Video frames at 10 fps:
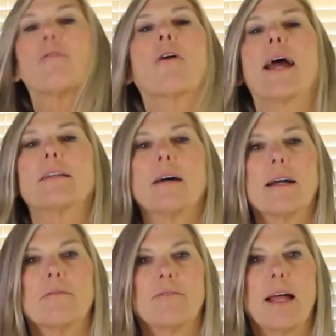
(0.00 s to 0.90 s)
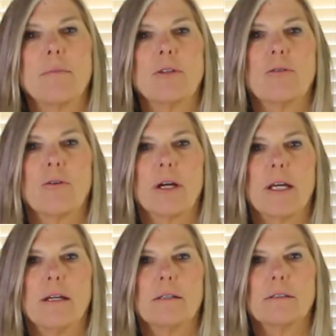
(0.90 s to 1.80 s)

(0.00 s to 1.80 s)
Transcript: for anti-inflammatory